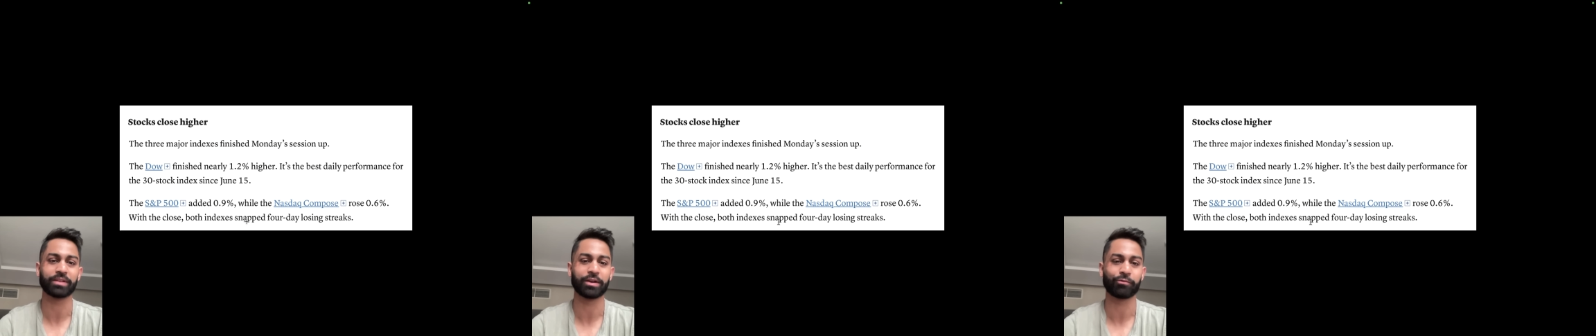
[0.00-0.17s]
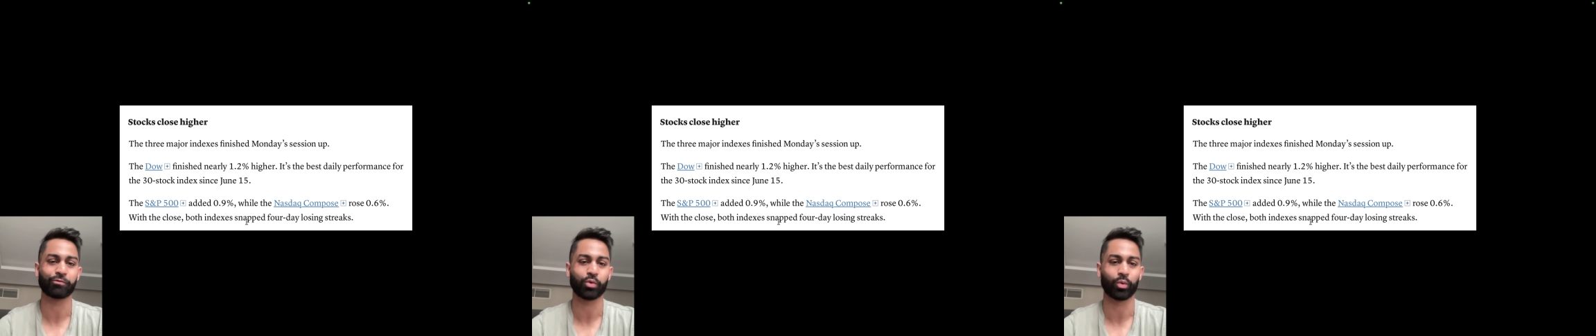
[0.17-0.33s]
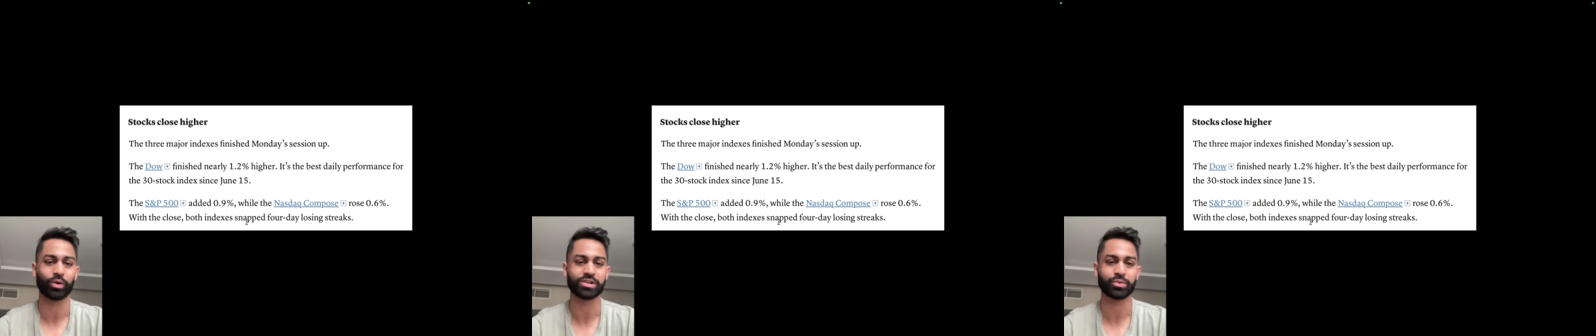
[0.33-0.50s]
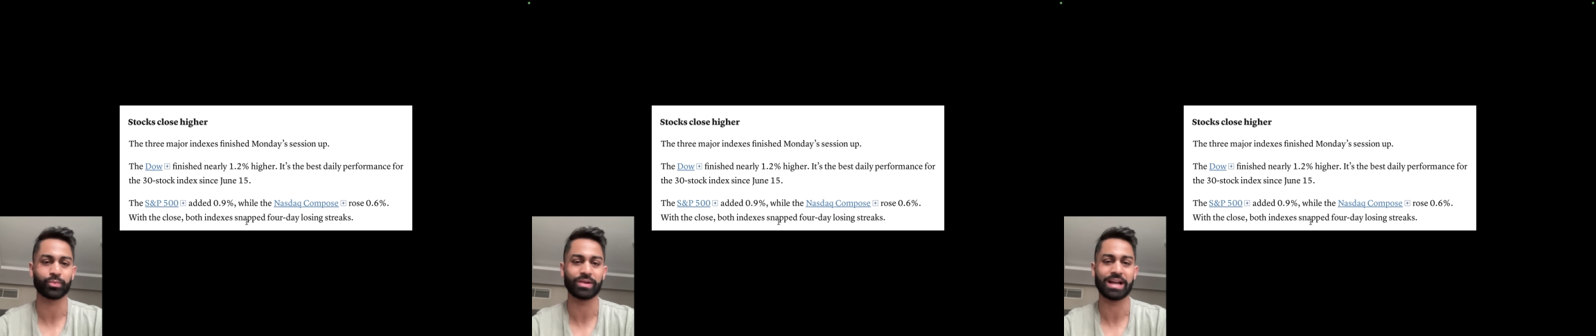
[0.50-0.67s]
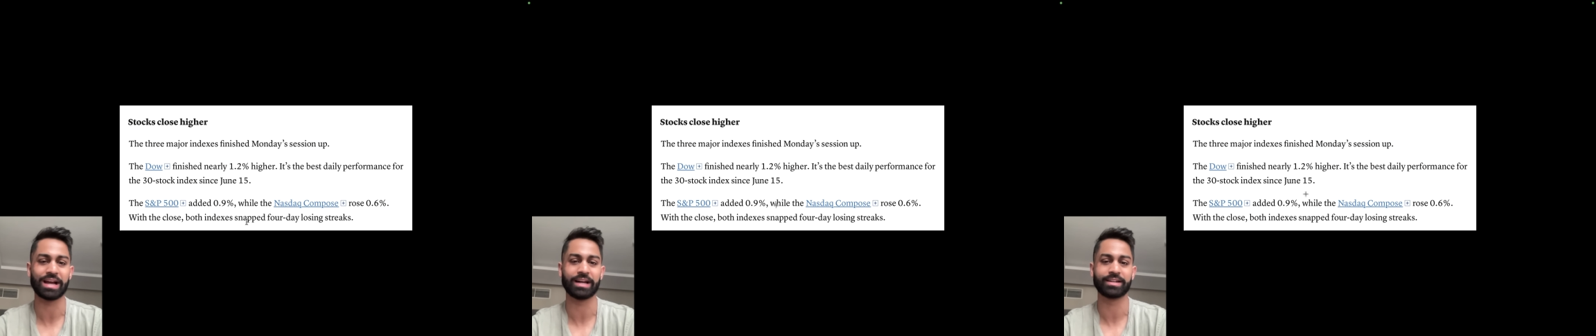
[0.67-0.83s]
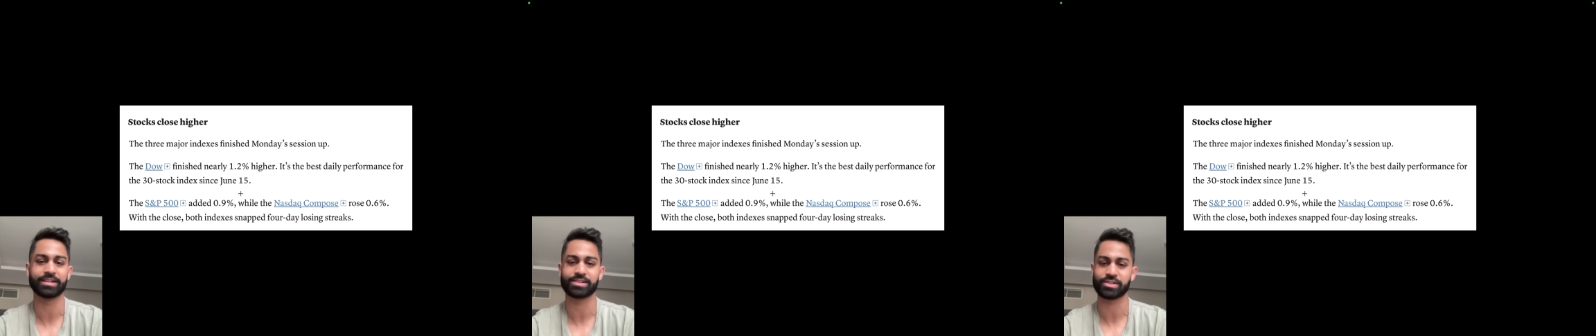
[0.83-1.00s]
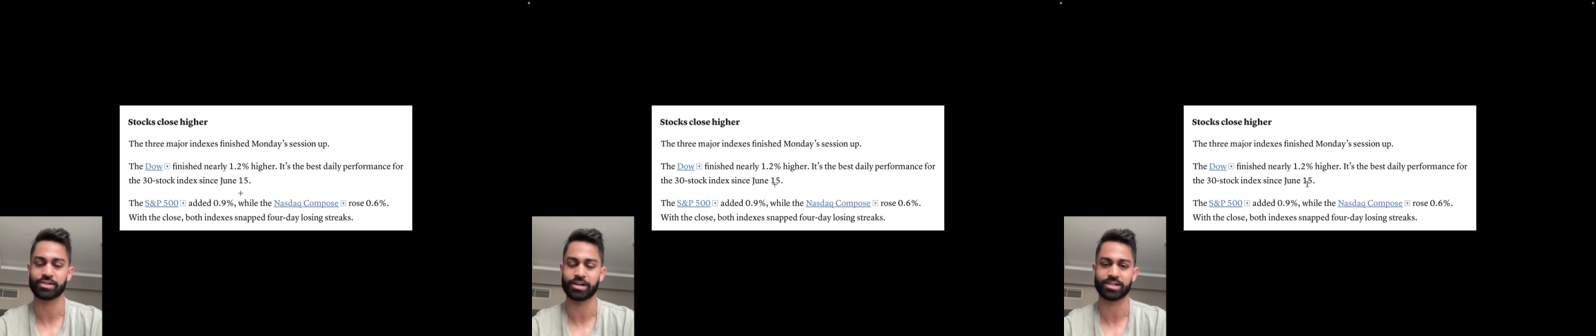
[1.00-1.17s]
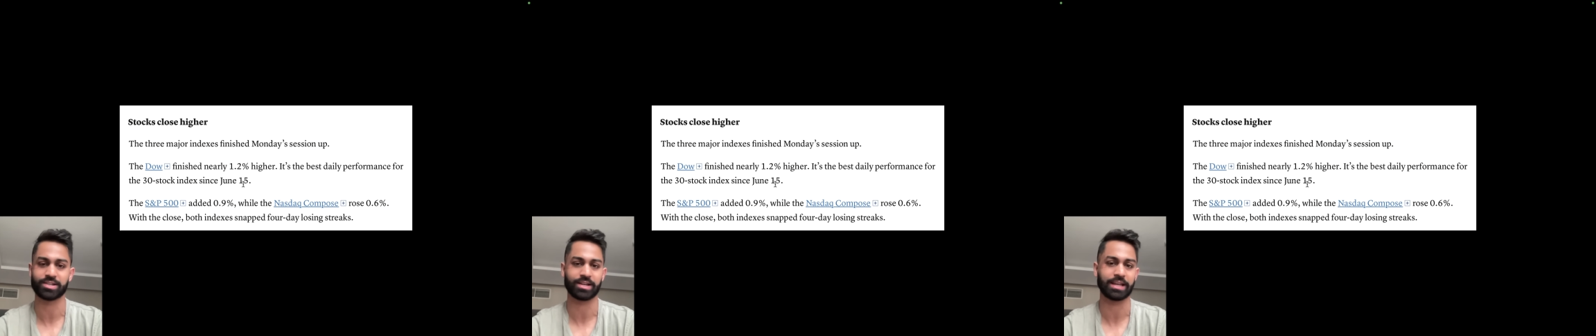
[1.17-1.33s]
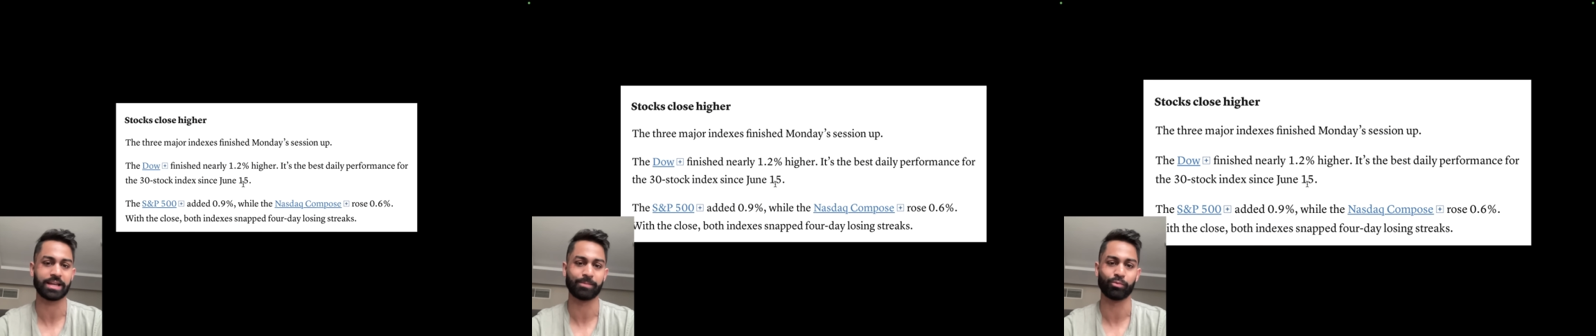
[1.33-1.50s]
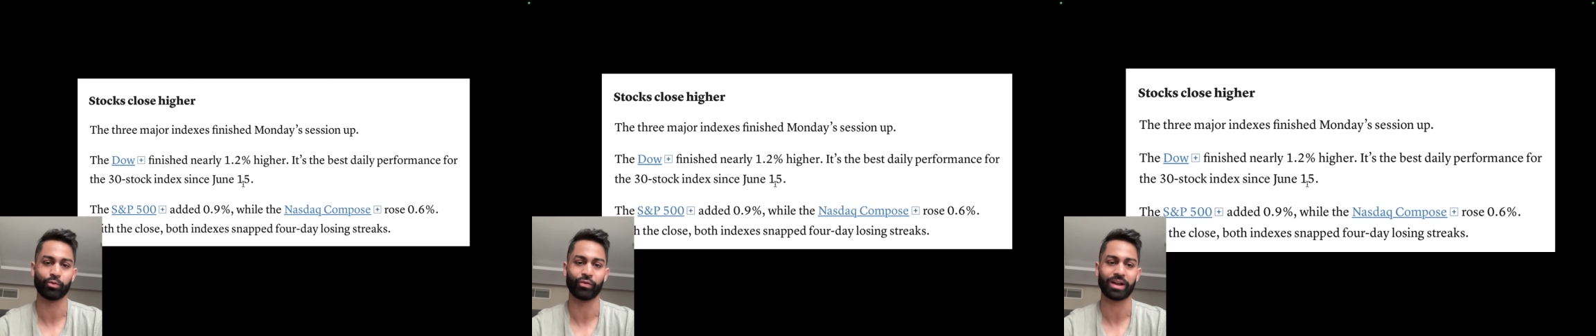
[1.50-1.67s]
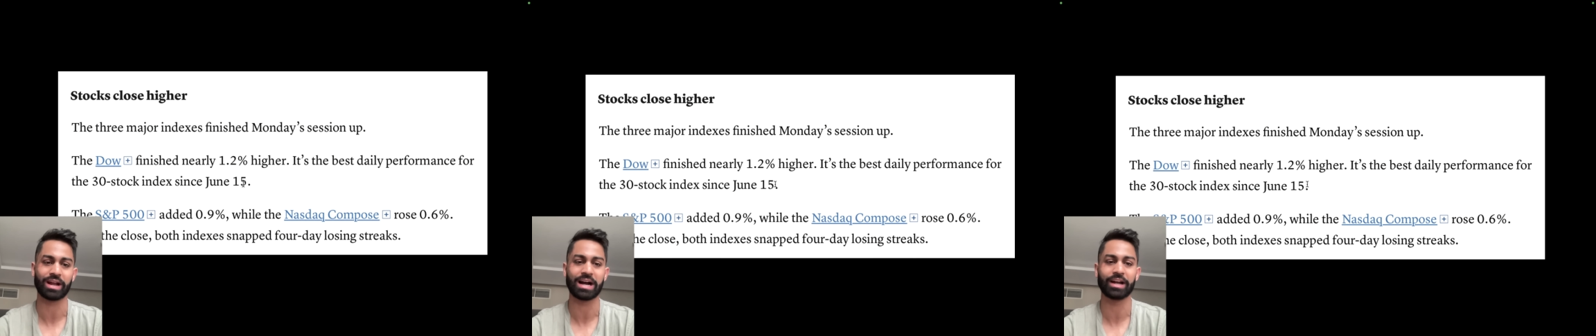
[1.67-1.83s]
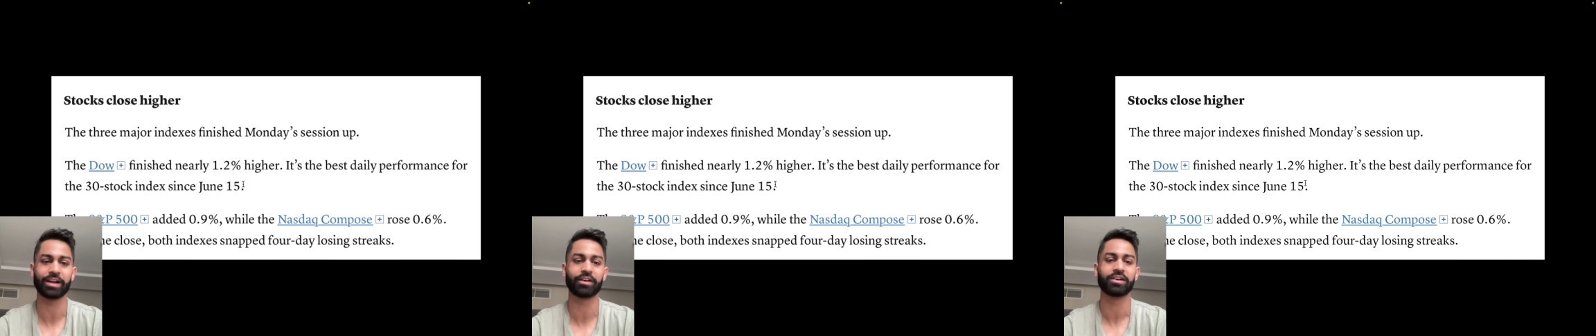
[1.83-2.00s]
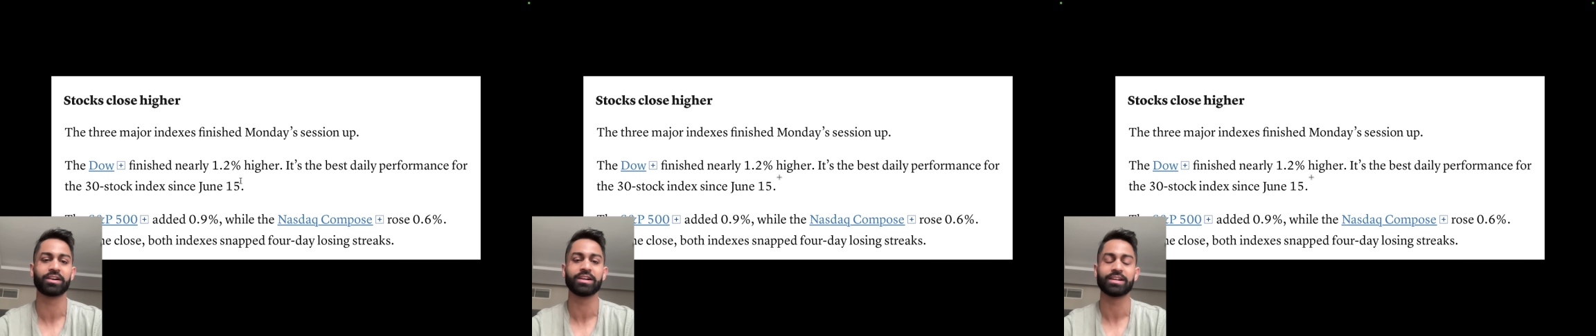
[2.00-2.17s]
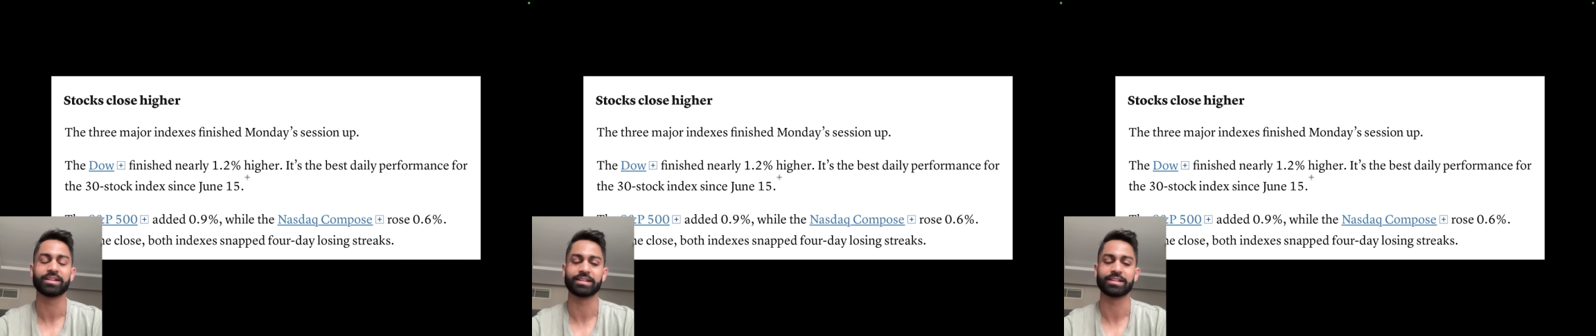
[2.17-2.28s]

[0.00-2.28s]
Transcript: and of course, we had stocks again moving higher.